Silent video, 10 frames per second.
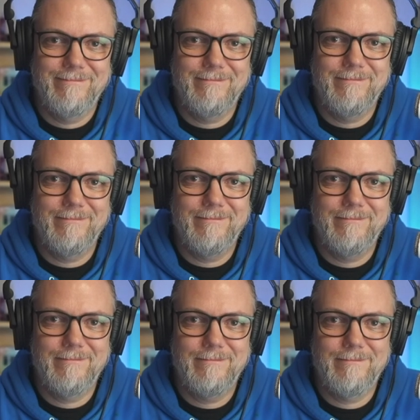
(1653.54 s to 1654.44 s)

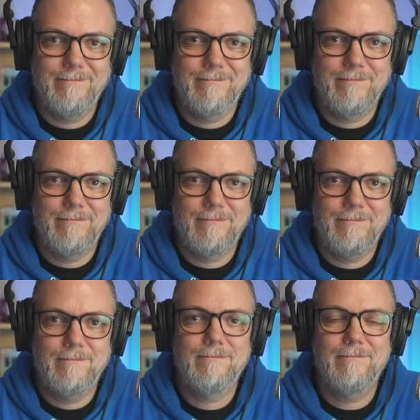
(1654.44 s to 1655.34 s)

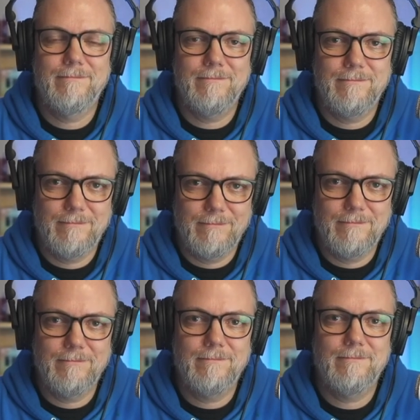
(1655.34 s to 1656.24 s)

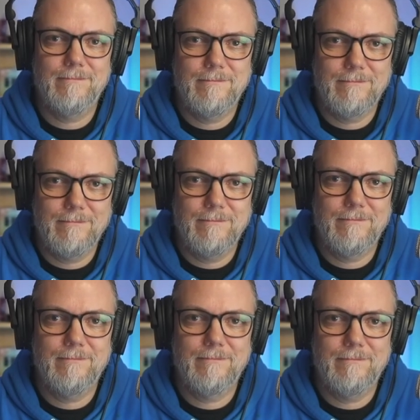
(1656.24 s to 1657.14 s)

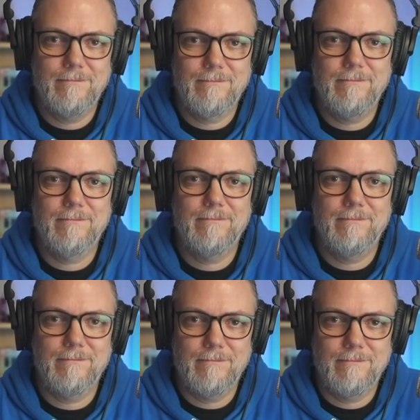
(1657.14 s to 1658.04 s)

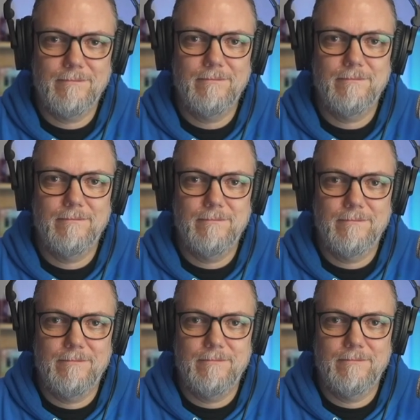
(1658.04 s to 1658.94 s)

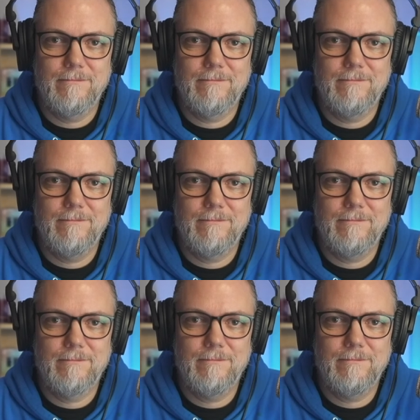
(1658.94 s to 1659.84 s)

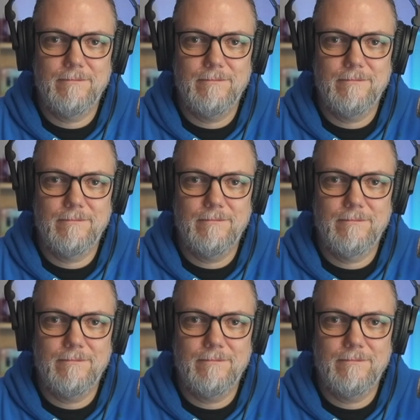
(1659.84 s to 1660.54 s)
(silent)